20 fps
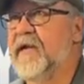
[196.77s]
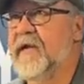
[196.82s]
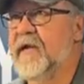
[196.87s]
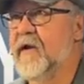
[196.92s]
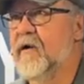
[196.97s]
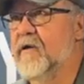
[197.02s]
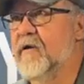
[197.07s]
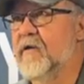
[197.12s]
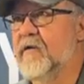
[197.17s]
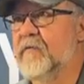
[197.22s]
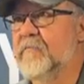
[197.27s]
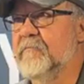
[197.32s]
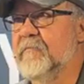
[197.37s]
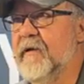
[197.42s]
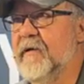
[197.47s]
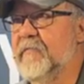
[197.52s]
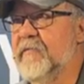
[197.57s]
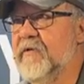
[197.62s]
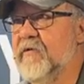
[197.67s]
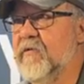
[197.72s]
an AR,
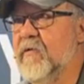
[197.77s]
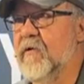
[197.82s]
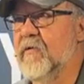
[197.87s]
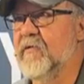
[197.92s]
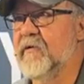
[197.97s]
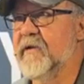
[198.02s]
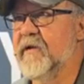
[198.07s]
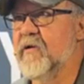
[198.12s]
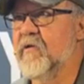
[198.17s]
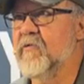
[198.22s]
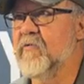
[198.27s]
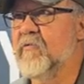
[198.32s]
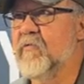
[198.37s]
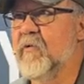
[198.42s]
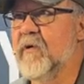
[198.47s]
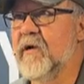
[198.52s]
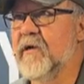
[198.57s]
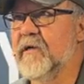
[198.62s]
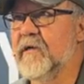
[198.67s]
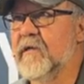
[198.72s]
maybe you already own
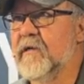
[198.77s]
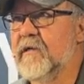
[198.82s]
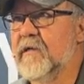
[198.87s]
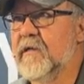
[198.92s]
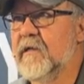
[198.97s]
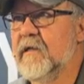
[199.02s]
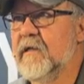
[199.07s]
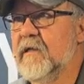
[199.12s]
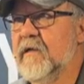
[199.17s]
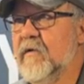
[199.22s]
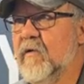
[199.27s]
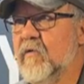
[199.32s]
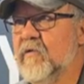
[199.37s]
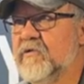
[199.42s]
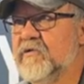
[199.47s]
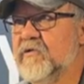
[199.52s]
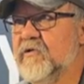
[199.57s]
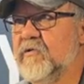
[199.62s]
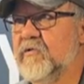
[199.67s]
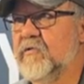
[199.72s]
one
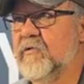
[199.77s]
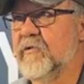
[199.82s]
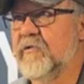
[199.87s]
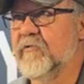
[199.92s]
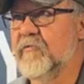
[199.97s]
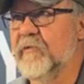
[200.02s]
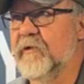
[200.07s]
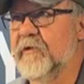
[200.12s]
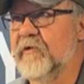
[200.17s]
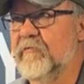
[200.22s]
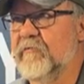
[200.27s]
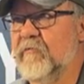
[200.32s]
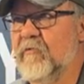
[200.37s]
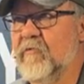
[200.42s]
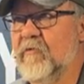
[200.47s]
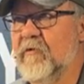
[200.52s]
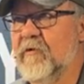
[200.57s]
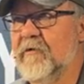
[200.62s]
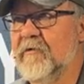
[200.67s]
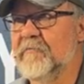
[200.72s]
or two or three or
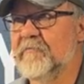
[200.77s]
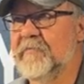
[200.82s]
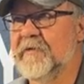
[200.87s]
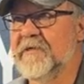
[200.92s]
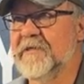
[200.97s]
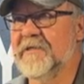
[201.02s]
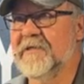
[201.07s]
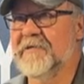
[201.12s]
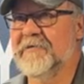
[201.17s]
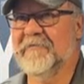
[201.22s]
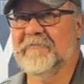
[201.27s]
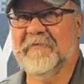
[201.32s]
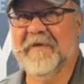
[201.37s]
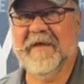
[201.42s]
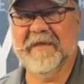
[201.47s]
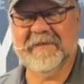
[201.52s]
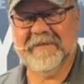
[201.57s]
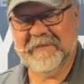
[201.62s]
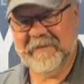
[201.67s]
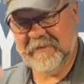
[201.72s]
four, but you've
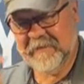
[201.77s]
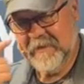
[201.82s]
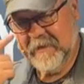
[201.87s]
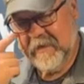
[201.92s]
got